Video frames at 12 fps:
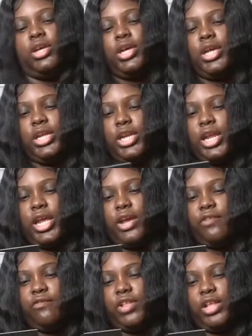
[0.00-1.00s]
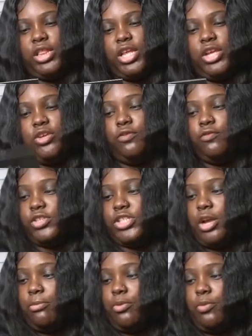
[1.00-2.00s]
And then they have to thank you for
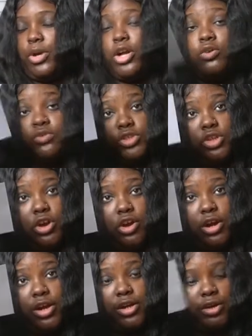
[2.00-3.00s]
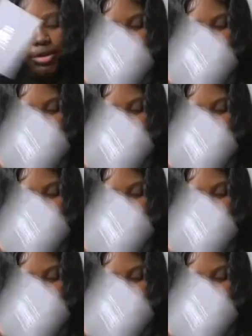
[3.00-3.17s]
shopping with Coach card.